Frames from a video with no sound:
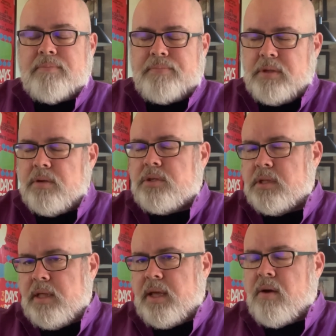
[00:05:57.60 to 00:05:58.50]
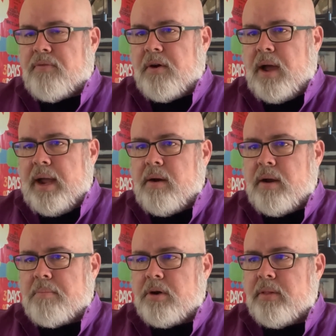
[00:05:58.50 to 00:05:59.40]
usually they go for a higher
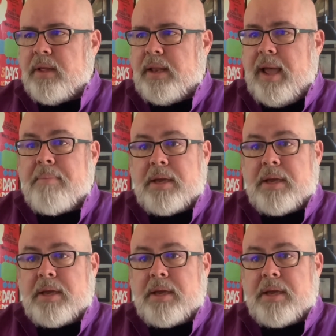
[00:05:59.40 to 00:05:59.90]
number than that,